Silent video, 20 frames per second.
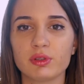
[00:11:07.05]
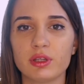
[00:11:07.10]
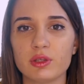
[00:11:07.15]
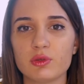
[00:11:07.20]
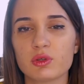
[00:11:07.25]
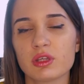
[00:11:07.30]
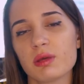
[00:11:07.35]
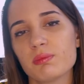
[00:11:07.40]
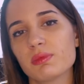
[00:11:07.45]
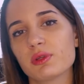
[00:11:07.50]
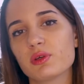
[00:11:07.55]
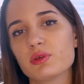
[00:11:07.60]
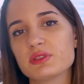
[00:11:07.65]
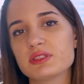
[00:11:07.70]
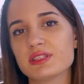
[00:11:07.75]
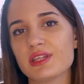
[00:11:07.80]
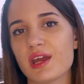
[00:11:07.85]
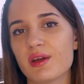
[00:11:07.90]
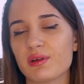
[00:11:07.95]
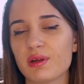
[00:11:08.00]
Then you keep the
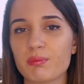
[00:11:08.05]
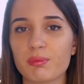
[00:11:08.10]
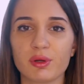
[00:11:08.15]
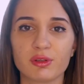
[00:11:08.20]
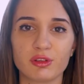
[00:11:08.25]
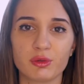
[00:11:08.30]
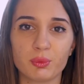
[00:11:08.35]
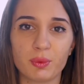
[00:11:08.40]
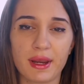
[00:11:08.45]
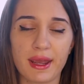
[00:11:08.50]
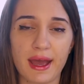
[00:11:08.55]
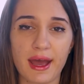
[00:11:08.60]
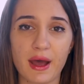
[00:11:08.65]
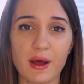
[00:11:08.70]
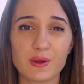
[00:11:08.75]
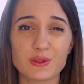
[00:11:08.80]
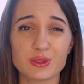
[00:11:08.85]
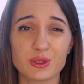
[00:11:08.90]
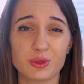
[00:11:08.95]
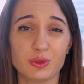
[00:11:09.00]
goods there in a bonded
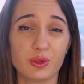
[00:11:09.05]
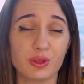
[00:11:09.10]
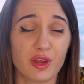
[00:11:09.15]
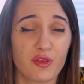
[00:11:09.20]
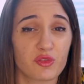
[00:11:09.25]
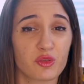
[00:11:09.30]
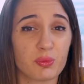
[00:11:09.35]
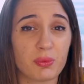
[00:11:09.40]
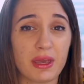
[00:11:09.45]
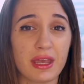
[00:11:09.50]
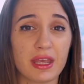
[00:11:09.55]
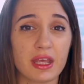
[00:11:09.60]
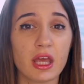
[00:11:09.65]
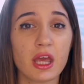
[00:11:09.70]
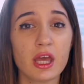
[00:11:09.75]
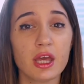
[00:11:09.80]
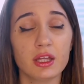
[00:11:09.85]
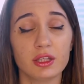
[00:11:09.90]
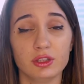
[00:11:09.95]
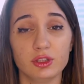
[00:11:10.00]
warehouse, so you don't have to pay
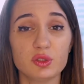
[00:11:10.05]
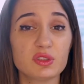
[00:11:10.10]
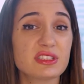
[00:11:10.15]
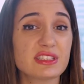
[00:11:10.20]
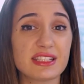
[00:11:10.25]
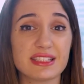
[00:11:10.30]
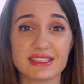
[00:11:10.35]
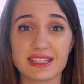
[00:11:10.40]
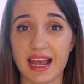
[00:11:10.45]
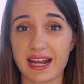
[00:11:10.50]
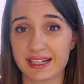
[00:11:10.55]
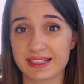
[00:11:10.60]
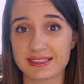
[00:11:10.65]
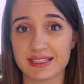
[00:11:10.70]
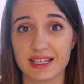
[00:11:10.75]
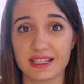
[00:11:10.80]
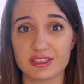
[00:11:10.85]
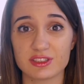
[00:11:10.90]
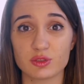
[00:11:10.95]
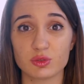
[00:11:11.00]
duties and
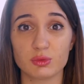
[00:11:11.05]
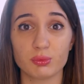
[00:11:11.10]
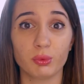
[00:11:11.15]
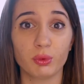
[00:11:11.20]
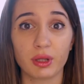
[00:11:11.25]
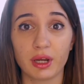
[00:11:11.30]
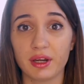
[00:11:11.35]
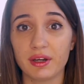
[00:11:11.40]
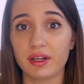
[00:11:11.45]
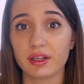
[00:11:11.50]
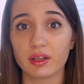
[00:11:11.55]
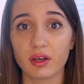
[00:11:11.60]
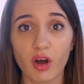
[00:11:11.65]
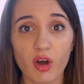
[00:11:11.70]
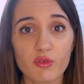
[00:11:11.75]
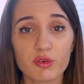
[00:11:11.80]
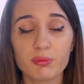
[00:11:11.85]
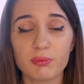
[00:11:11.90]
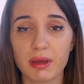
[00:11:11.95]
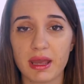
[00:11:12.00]
taxes to the Bulgarian
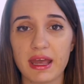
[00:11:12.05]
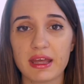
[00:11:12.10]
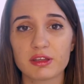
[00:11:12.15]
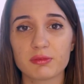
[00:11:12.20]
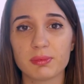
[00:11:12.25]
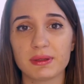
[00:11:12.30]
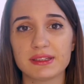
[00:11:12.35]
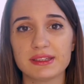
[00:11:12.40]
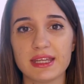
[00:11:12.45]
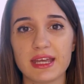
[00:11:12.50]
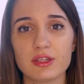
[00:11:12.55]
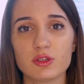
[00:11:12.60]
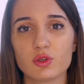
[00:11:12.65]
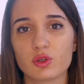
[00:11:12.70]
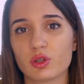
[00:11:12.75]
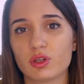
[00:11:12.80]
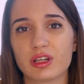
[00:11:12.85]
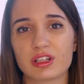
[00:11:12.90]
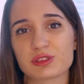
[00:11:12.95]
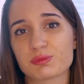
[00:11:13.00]
government, but then you're
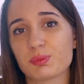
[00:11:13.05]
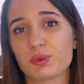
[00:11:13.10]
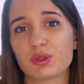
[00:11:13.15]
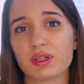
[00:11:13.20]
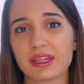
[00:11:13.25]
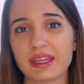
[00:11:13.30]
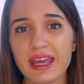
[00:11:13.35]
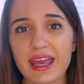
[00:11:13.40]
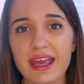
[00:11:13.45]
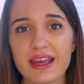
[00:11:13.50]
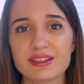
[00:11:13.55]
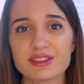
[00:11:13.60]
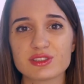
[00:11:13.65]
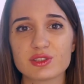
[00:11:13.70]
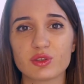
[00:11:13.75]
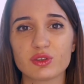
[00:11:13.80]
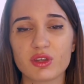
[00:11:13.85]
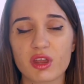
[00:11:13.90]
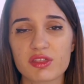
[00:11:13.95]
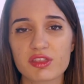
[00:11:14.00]
going to export again,
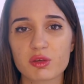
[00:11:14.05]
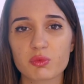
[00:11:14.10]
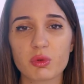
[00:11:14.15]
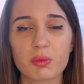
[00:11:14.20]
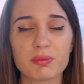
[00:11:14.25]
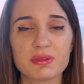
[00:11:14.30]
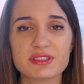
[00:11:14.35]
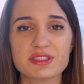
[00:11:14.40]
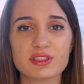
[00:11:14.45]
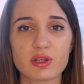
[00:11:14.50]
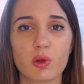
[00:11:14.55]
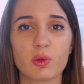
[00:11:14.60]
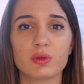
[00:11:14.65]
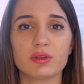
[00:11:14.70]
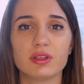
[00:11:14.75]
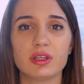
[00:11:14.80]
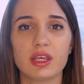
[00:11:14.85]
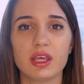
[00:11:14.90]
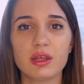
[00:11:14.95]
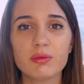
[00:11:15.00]
so nothing will be
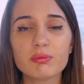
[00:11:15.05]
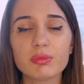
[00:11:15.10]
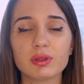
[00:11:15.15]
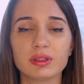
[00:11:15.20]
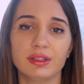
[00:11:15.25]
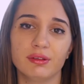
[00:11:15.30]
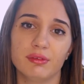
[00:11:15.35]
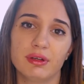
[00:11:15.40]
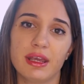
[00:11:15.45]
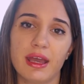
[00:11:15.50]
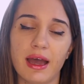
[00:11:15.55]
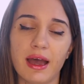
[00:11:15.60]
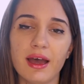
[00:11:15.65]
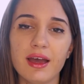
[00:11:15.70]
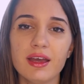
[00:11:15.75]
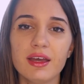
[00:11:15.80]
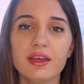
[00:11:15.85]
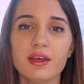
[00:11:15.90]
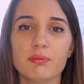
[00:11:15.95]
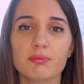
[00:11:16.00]
sold in
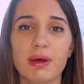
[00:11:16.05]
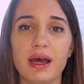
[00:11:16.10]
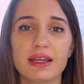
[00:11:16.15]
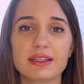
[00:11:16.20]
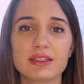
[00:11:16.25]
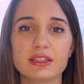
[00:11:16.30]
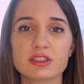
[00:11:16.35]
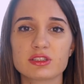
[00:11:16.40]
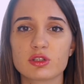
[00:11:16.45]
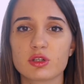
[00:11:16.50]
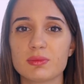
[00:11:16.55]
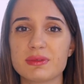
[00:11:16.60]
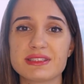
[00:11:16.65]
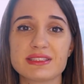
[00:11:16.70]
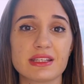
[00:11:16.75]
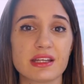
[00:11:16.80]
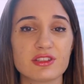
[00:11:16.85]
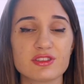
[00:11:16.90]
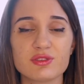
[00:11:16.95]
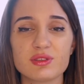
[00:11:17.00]
Bulgaria, but it's going to be
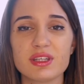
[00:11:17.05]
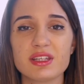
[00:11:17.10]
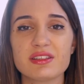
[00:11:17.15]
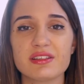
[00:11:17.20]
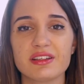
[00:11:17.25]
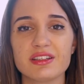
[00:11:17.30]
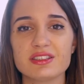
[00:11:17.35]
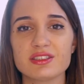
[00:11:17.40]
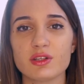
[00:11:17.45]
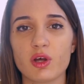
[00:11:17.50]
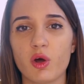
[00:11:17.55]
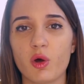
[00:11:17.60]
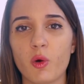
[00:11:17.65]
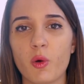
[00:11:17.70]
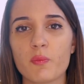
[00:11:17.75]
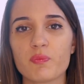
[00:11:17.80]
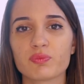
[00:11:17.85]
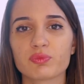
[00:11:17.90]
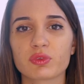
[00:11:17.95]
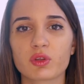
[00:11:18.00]
sent to Italy.
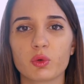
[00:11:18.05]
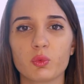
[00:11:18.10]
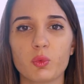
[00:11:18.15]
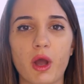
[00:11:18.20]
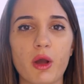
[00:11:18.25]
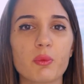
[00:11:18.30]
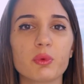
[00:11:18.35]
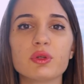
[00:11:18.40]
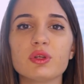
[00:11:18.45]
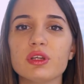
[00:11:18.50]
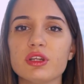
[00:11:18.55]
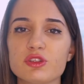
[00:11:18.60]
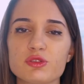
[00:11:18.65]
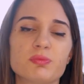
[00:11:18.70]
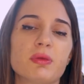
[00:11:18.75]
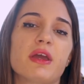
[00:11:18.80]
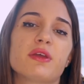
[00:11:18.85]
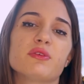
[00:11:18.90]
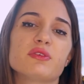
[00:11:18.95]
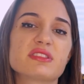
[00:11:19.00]
So why would you need to
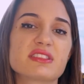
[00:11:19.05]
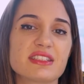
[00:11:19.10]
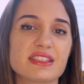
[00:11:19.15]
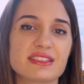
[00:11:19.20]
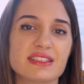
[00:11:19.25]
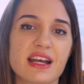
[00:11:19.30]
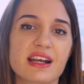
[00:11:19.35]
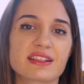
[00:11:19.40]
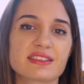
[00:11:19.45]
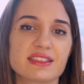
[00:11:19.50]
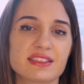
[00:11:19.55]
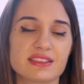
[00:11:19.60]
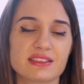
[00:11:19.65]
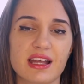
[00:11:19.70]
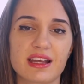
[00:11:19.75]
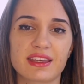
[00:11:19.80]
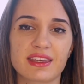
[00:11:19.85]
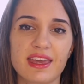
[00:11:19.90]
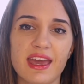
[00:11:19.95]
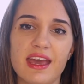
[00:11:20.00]
pay duties and taxes in
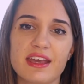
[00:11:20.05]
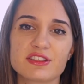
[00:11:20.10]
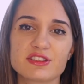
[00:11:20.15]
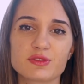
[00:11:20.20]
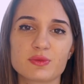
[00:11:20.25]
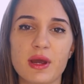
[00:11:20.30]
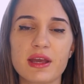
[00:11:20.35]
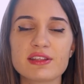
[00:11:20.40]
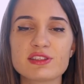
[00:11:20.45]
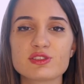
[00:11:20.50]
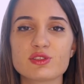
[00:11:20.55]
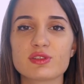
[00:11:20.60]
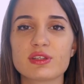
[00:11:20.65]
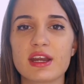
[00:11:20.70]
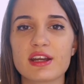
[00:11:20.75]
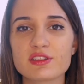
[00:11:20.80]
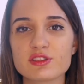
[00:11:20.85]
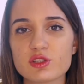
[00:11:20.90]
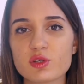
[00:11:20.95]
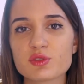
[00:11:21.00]
that case, right? So
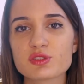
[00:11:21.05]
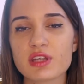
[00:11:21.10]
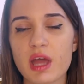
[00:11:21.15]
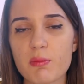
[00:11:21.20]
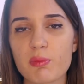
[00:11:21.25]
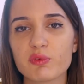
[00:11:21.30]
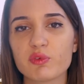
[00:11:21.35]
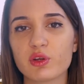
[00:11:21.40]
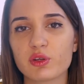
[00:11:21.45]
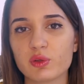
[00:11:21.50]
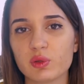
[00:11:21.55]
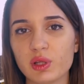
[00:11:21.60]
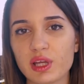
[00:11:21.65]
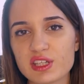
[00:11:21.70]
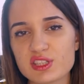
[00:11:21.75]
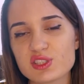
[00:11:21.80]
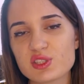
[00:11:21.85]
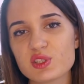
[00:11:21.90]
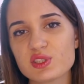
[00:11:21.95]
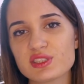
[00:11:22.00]
there are those type of
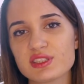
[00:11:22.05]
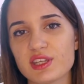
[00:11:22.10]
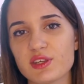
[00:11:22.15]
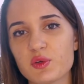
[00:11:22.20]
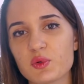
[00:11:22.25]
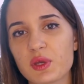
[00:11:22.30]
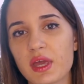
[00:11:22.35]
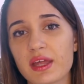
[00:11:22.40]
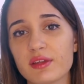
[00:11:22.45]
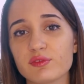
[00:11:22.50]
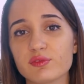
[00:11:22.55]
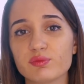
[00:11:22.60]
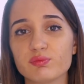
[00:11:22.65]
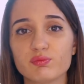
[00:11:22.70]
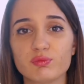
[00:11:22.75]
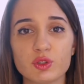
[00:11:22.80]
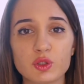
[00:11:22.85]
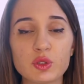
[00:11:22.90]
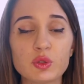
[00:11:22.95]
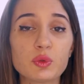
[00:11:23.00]
regulations that you can
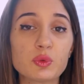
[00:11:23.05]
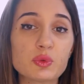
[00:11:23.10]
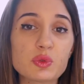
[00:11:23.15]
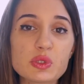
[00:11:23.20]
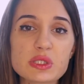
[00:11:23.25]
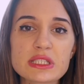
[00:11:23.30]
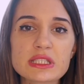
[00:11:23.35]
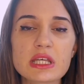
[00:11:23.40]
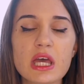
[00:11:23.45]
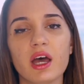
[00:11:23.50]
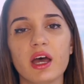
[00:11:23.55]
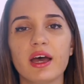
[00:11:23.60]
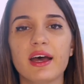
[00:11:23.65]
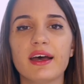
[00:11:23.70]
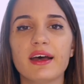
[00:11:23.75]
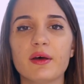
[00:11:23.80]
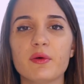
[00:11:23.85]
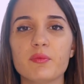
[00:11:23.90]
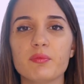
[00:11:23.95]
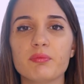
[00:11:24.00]
use,
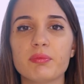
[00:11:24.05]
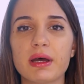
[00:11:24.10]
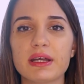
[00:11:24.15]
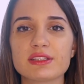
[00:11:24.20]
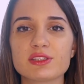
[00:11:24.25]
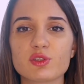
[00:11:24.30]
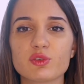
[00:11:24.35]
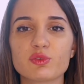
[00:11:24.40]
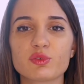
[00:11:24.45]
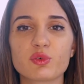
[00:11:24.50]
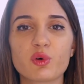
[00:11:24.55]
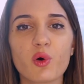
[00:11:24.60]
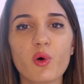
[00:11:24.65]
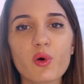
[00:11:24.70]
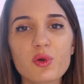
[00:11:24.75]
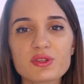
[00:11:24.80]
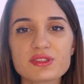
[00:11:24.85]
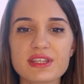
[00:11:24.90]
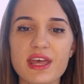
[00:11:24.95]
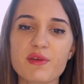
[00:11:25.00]
but of
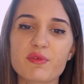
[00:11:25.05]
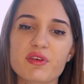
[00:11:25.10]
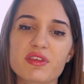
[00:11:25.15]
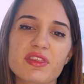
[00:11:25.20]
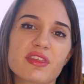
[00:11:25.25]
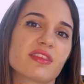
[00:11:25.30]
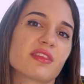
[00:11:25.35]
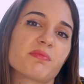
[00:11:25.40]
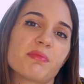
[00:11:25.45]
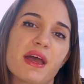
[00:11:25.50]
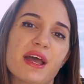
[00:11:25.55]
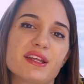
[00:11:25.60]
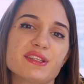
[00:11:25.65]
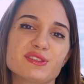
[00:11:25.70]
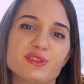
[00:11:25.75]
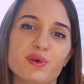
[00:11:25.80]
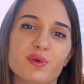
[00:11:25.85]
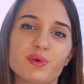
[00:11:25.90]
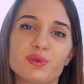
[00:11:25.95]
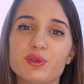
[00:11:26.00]
course everything
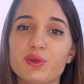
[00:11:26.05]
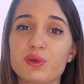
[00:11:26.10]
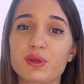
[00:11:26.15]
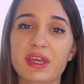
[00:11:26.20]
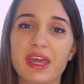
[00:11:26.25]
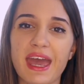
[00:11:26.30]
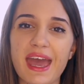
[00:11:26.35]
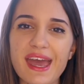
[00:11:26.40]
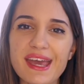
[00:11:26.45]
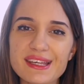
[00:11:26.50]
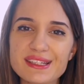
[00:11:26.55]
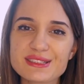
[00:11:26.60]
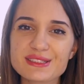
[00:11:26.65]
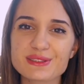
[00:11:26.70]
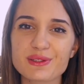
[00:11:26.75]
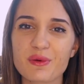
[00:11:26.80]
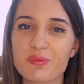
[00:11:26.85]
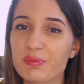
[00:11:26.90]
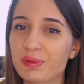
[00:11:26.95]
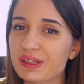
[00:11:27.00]
depends on your case,
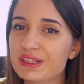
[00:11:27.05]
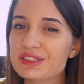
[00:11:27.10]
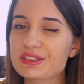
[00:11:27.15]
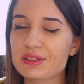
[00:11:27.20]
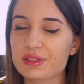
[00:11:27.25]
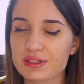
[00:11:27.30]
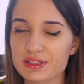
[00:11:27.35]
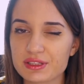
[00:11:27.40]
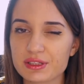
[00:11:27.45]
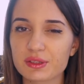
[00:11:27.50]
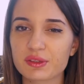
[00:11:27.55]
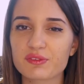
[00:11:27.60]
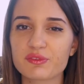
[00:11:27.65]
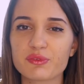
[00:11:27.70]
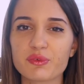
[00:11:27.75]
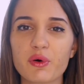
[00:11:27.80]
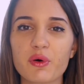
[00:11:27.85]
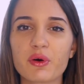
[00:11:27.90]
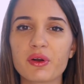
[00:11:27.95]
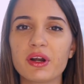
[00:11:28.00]
so please
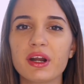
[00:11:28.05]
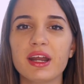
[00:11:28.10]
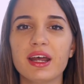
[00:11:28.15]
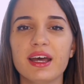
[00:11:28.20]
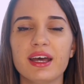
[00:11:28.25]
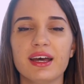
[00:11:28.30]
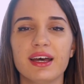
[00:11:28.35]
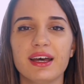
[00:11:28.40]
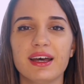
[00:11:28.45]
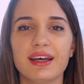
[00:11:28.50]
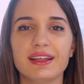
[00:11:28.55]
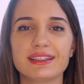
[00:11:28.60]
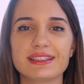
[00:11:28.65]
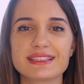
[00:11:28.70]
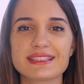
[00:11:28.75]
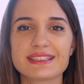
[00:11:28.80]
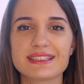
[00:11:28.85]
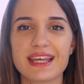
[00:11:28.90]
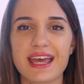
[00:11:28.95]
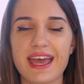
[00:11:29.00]
look for
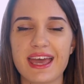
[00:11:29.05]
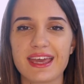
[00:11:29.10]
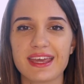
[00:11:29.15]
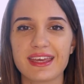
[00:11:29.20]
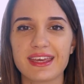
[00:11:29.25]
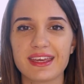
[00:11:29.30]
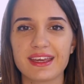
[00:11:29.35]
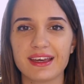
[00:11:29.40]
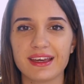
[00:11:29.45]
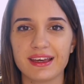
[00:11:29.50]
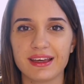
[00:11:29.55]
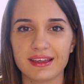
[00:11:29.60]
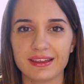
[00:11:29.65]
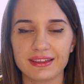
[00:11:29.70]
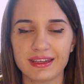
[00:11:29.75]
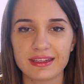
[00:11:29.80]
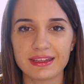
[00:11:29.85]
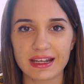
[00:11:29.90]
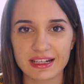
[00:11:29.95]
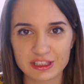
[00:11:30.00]
let's say
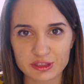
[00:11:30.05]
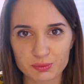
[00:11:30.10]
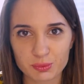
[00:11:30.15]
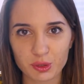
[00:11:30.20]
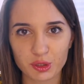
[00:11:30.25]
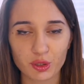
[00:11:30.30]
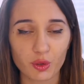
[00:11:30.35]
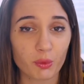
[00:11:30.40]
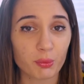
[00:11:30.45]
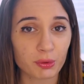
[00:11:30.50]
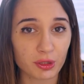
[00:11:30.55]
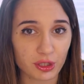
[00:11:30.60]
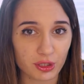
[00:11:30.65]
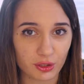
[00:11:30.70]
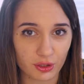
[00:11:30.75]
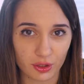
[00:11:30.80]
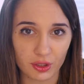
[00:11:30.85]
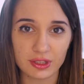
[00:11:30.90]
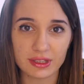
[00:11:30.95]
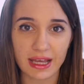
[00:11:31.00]
an expert
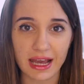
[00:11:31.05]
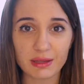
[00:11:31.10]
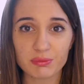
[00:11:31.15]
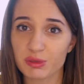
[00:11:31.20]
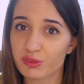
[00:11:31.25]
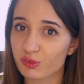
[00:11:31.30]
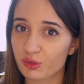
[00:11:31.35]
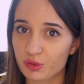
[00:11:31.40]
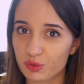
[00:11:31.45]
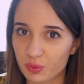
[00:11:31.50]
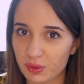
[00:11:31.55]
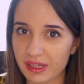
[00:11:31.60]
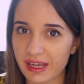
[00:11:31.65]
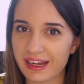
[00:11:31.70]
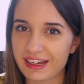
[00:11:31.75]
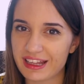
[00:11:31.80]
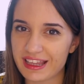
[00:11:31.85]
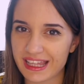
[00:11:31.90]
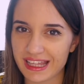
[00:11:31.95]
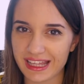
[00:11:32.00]
opinion on that before doing
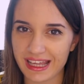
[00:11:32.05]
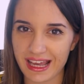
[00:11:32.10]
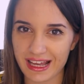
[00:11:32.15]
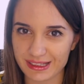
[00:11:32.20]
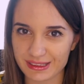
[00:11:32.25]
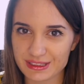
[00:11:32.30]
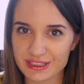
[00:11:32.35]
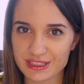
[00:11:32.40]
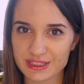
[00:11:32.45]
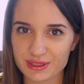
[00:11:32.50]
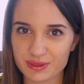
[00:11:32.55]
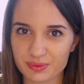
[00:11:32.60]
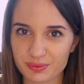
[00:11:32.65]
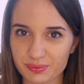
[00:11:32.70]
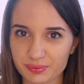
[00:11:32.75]
anything else.